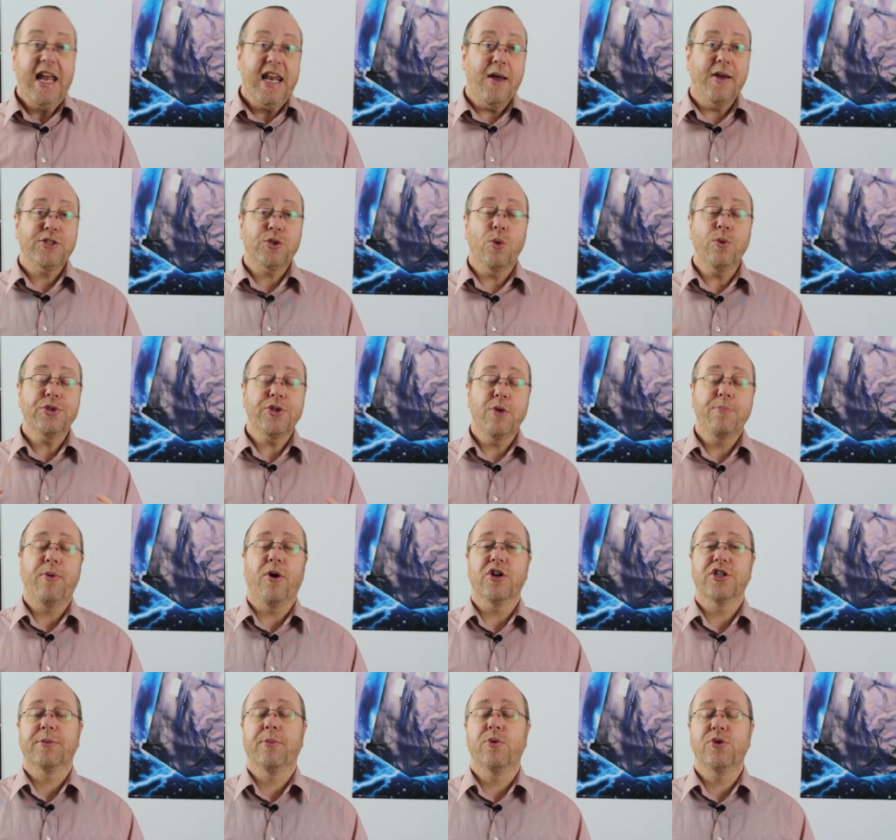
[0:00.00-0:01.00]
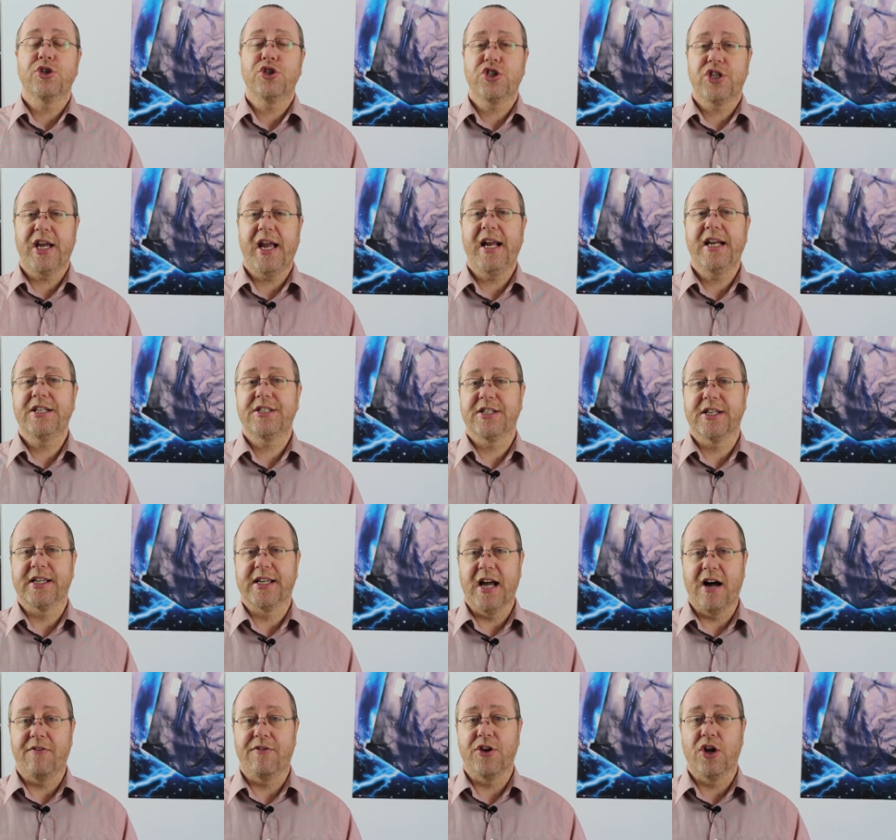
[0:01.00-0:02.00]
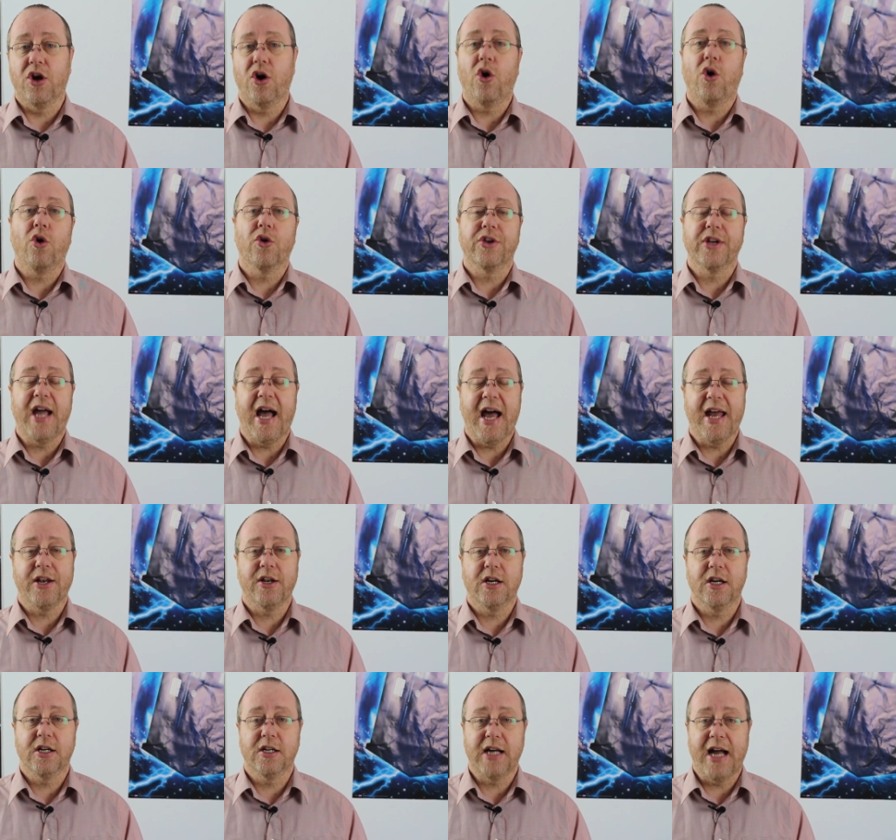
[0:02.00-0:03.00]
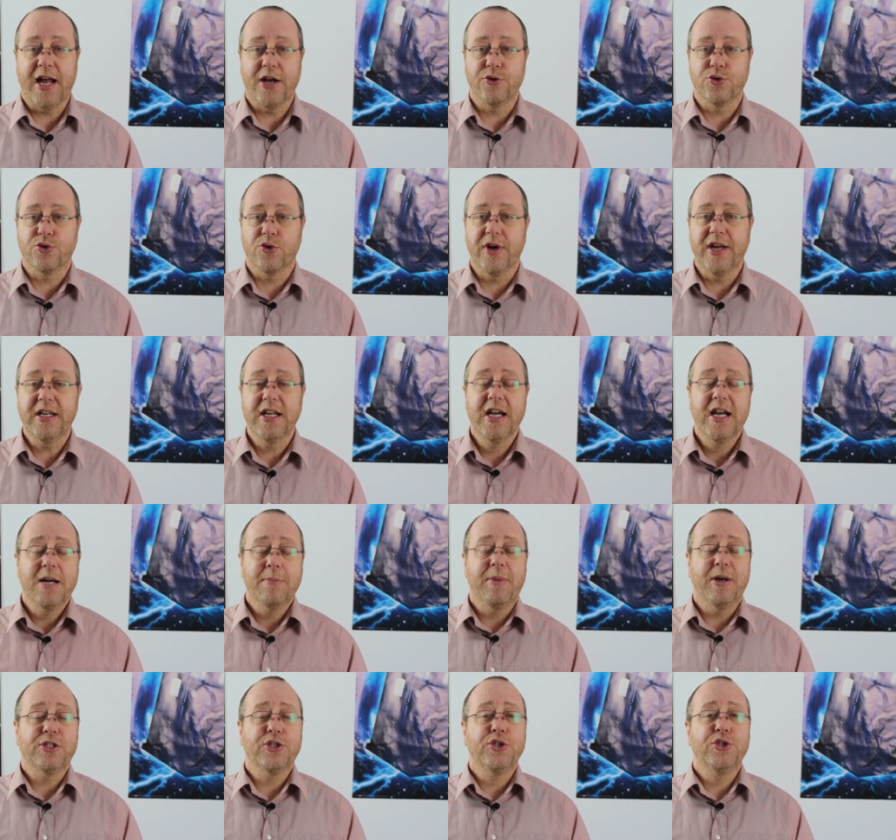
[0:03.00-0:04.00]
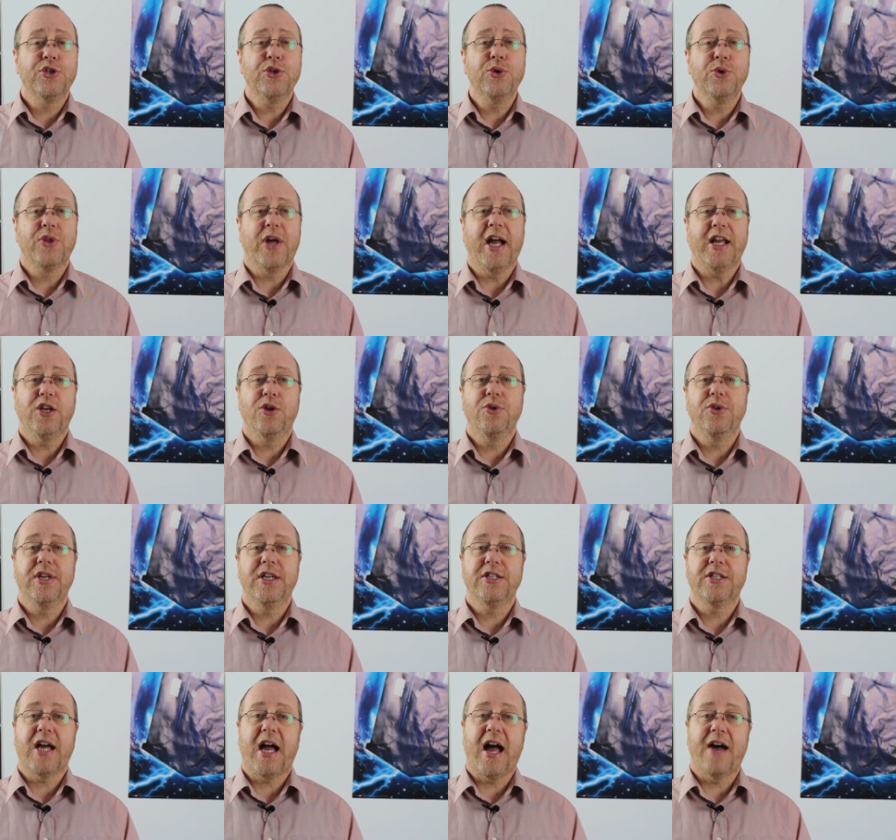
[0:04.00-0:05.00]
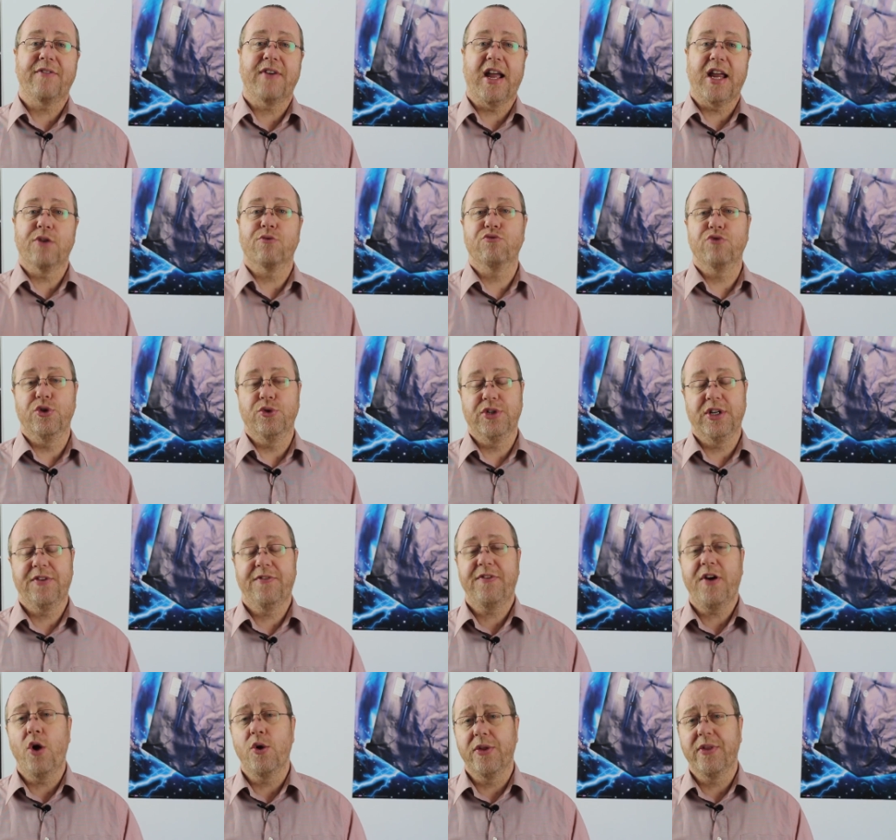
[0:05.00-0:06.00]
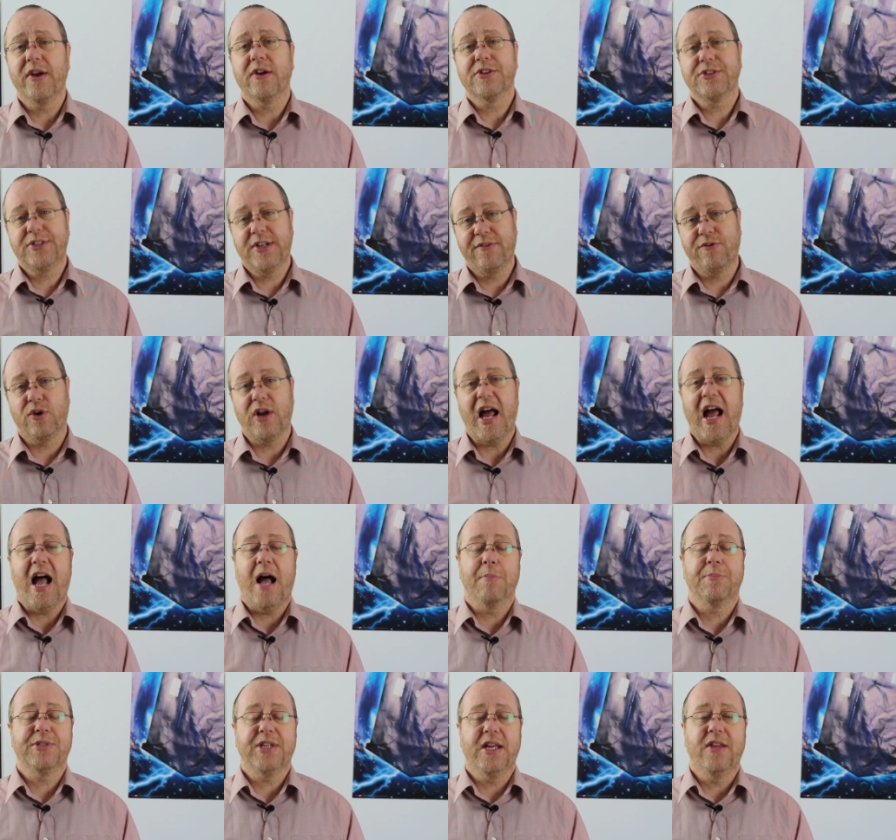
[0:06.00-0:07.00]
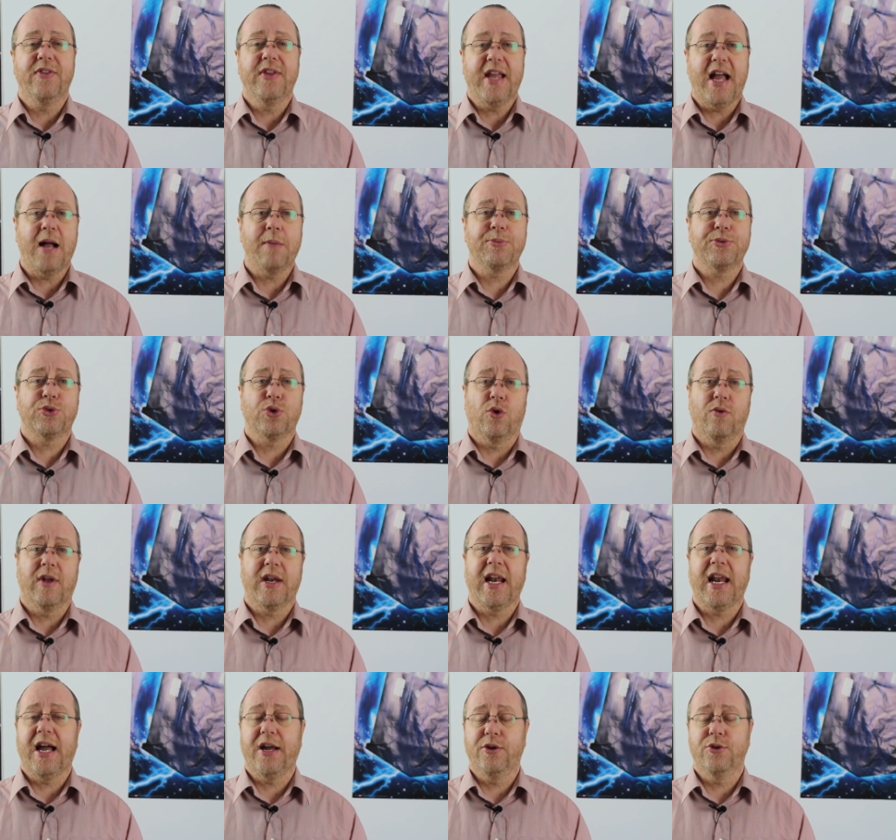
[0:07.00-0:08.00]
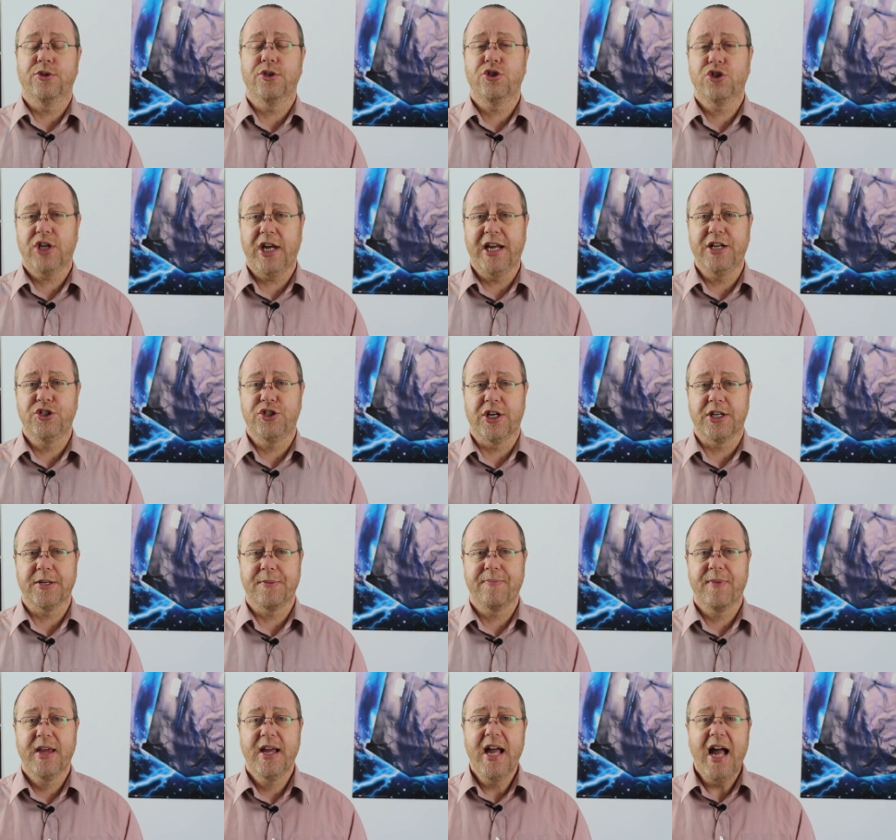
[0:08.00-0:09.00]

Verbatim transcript: Now, it's also possible to change the governor on an, uh, Android, but to do that you need to have a rooted phone, and there are several apps in the App Store that allow you to change it.